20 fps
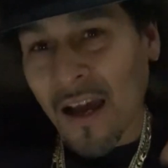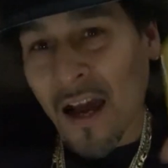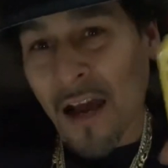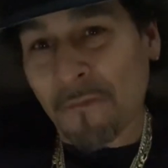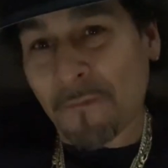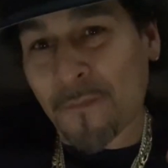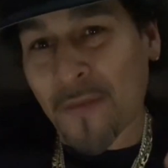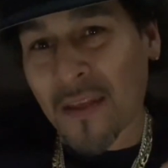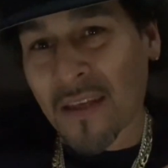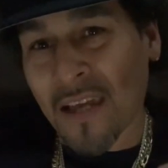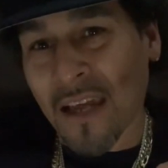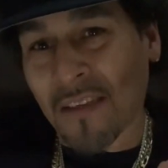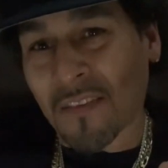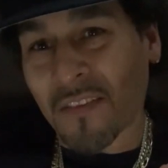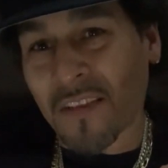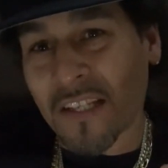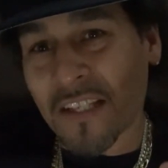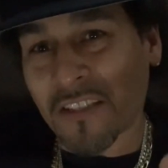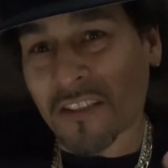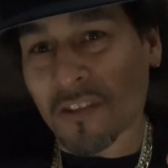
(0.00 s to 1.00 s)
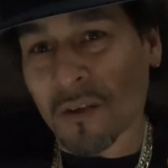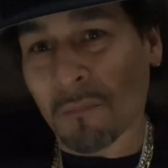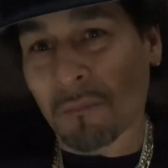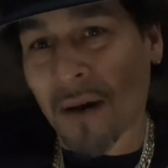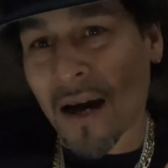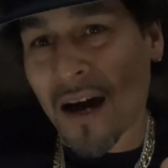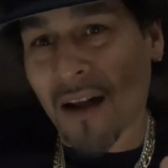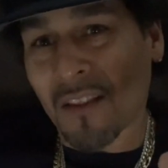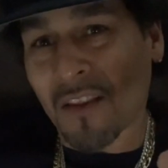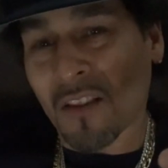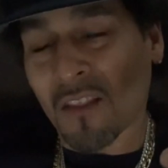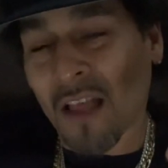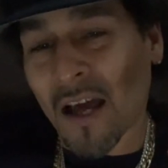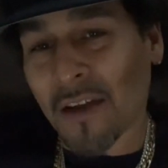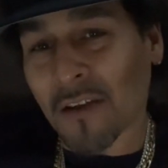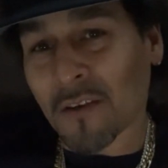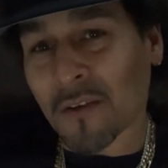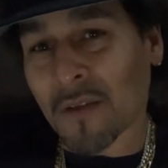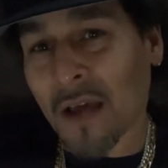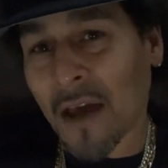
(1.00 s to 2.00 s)
I think, at least a bottle of
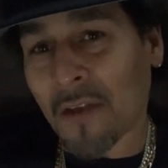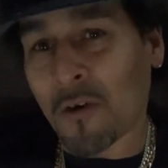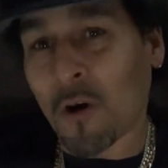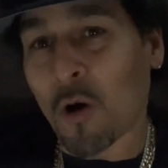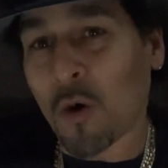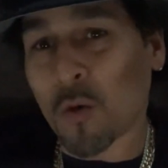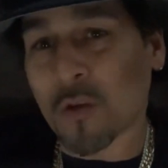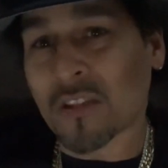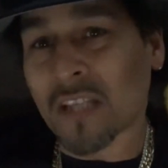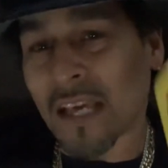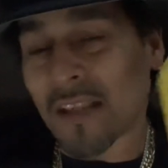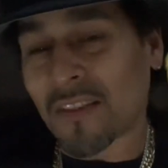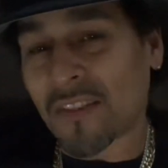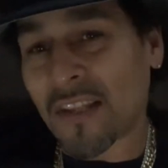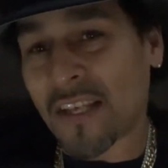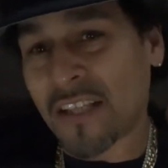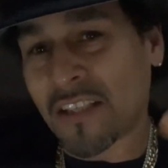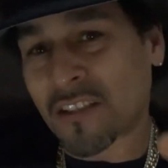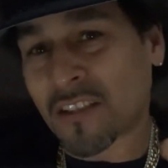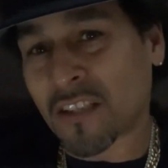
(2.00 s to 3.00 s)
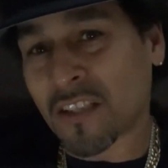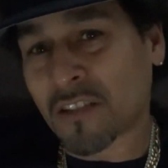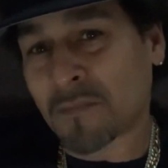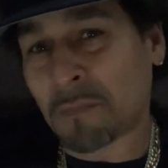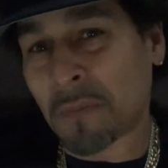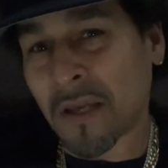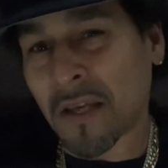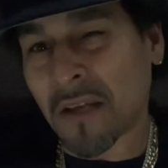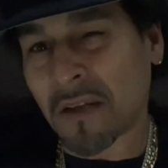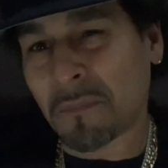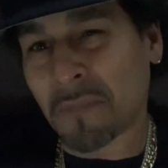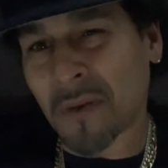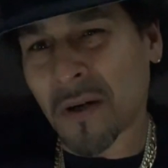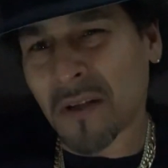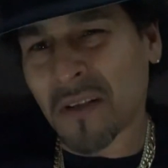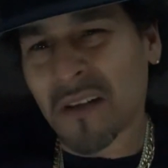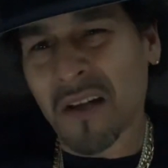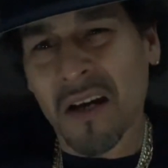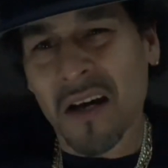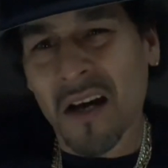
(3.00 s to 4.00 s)
lighter. I know it was at least this big,
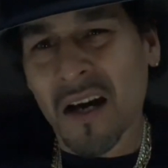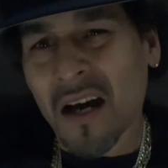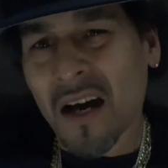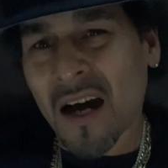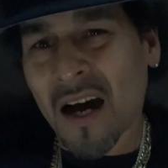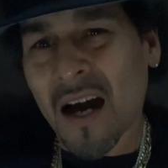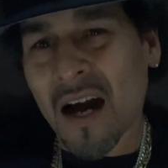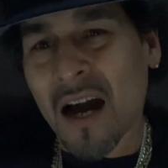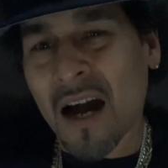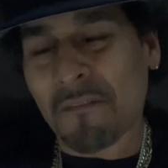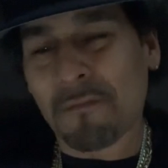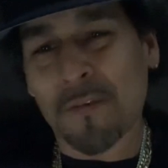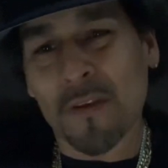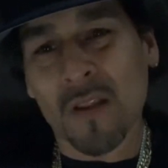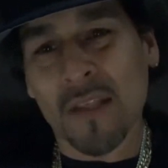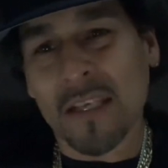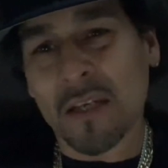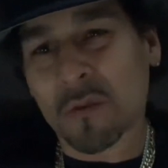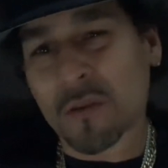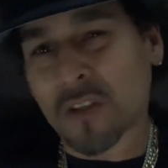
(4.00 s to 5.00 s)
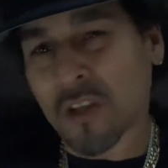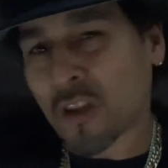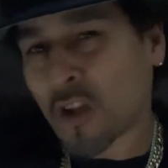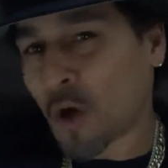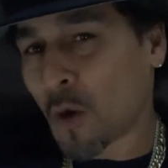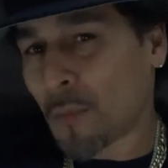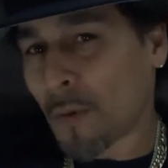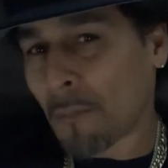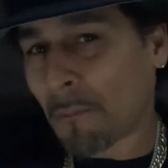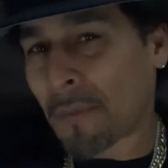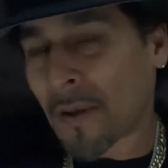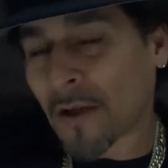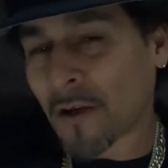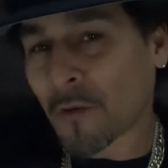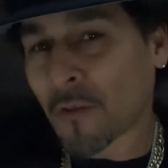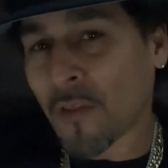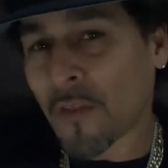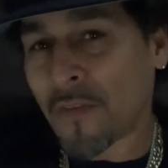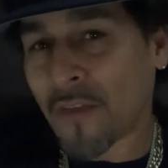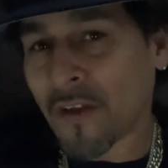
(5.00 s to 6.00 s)
but I feel like it was a little bit
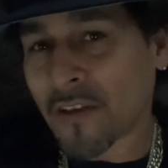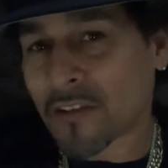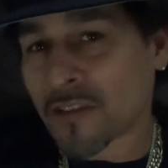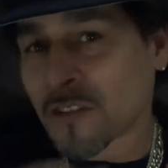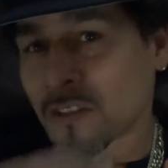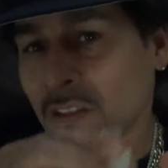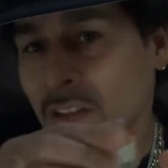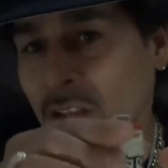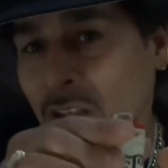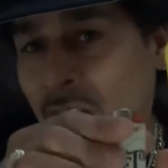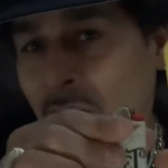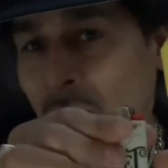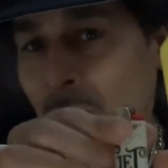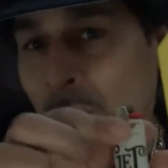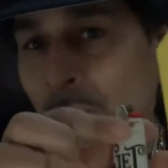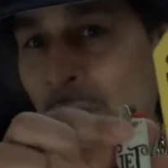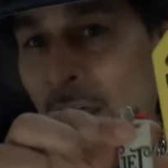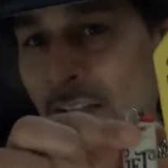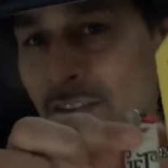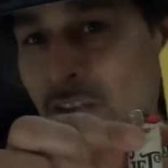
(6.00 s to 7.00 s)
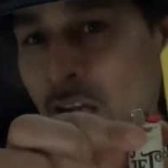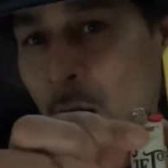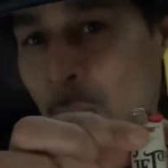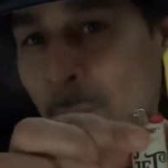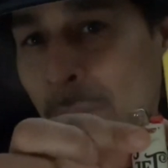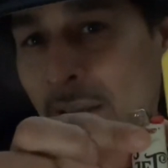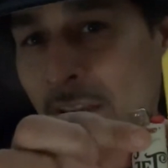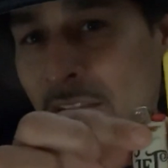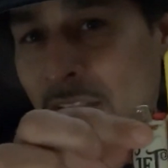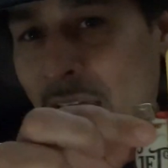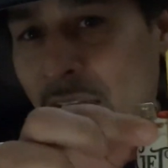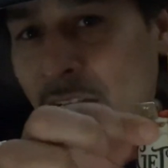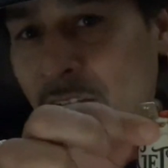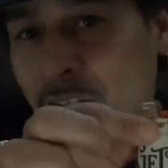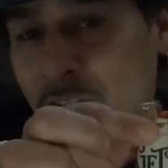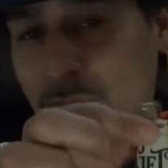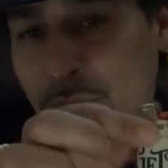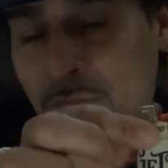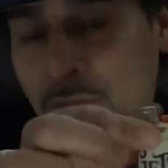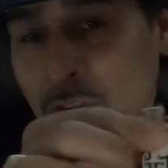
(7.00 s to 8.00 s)
bigger than this. But that's how big that
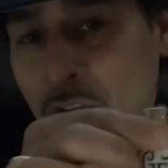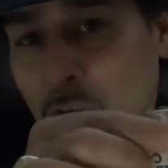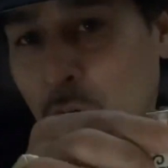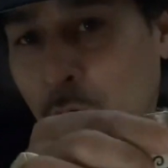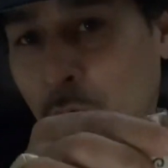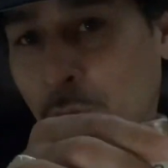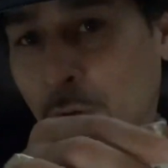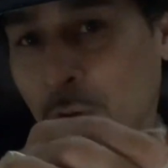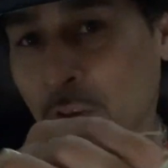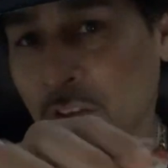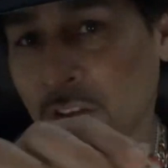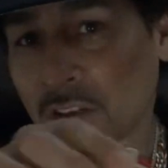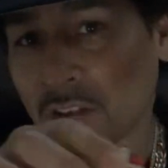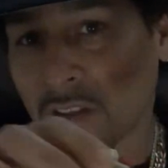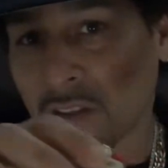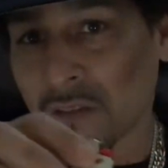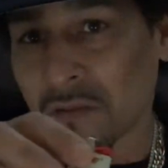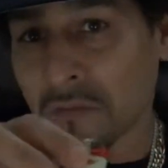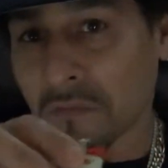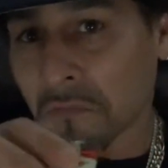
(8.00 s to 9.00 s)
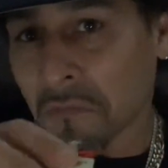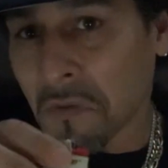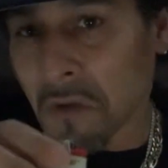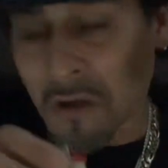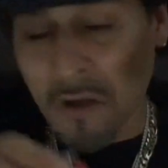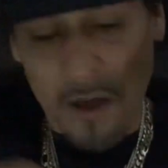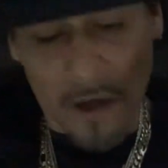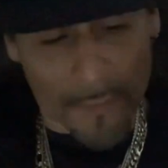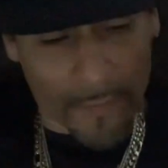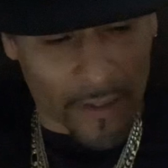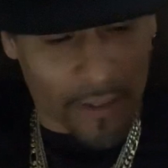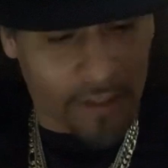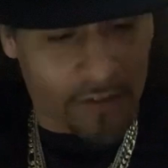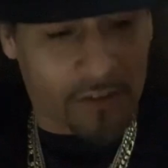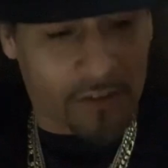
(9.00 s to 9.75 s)
is, you know, versus I mean,